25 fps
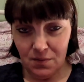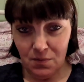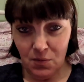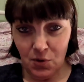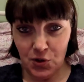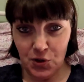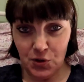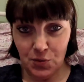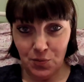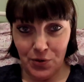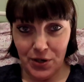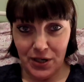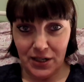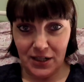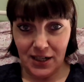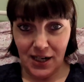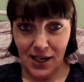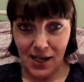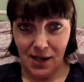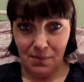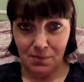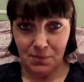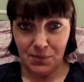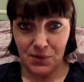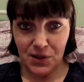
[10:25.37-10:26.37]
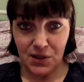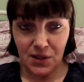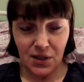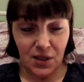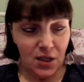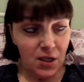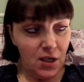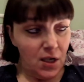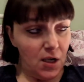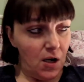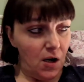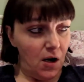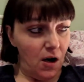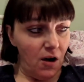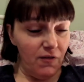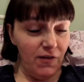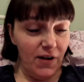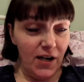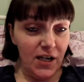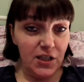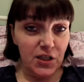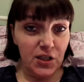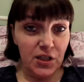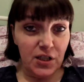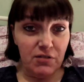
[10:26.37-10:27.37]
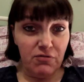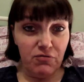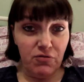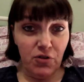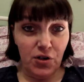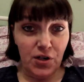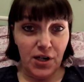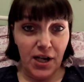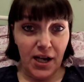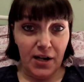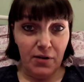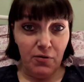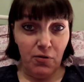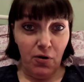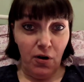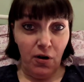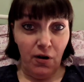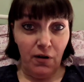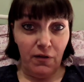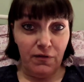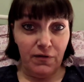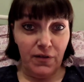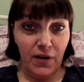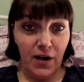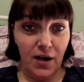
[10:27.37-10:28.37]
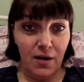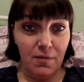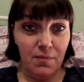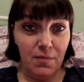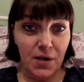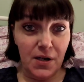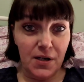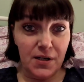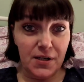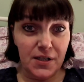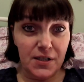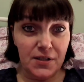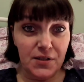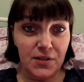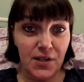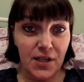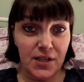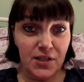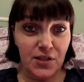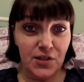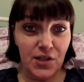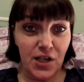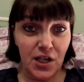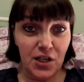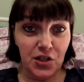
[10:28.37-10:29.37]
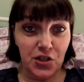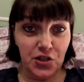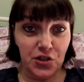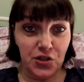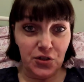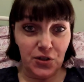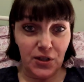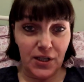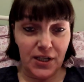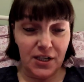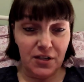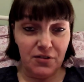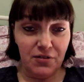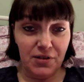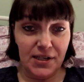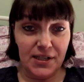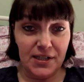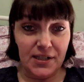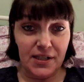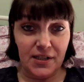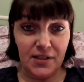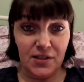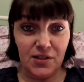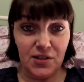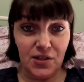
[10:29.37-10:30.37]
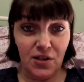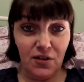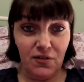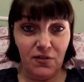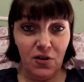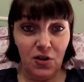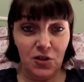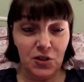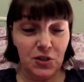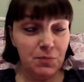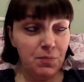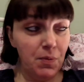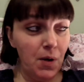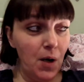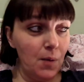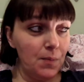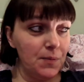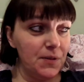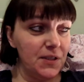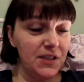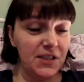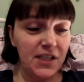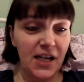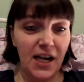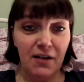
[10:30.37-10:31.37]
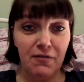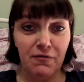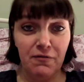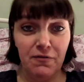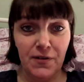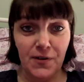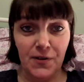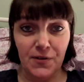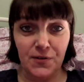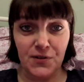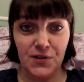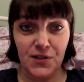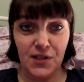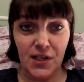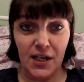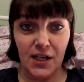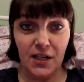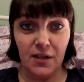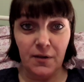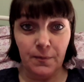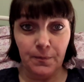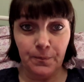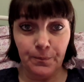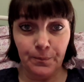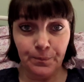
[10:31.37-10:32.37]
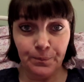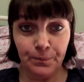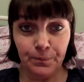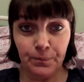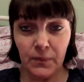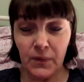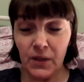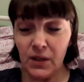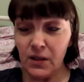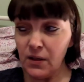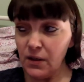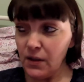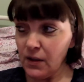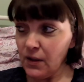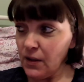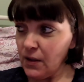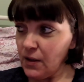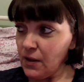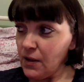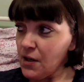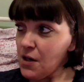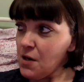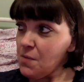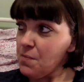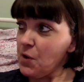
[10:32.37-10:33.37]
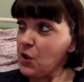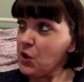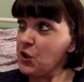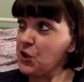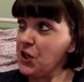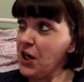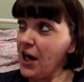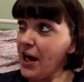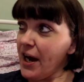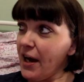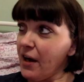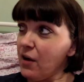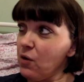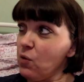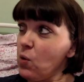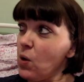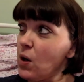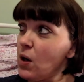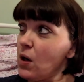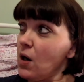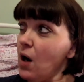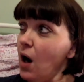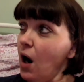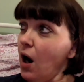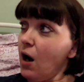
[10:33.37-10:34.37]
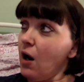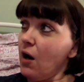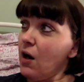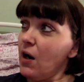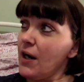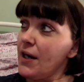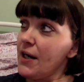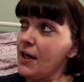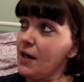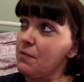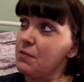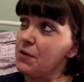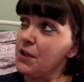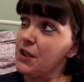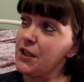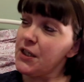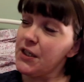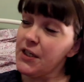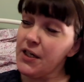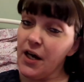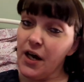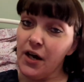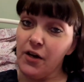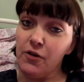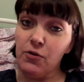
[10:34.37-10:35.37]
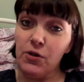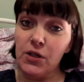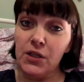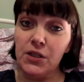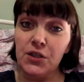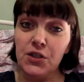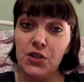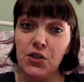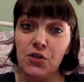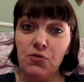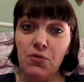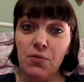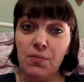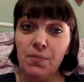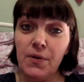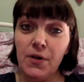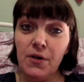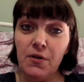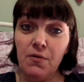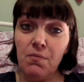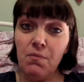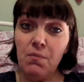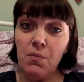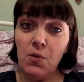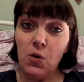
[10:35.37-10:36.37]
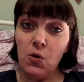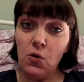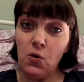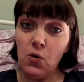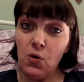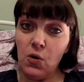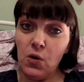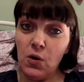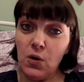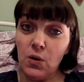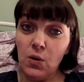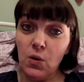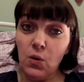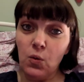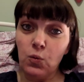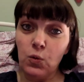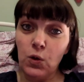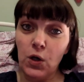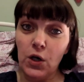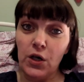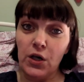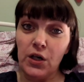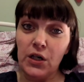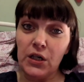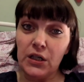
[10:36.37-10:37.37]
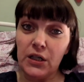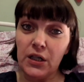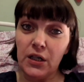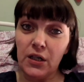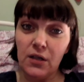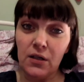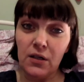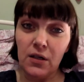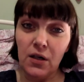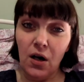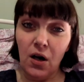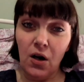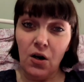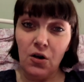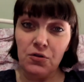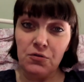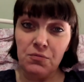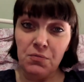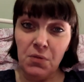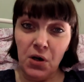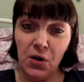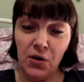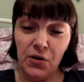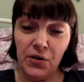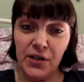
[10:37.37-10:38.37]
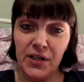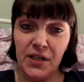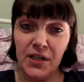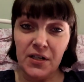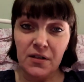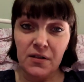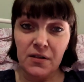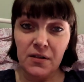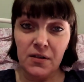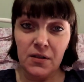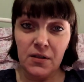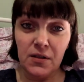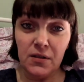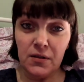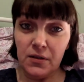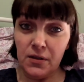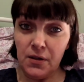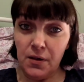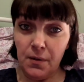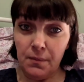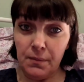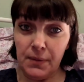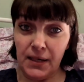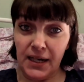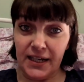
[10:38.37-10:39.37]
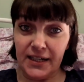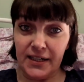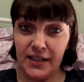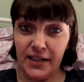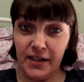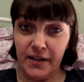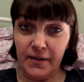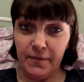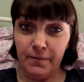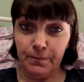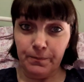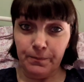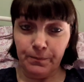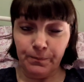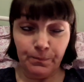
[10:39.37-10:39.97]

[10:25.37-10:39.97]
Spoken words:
my spring lambs. I've actually run out of an essential ingredient, so I've got to pop to town first thing. But now I am going to go and do a bit more work on my blanket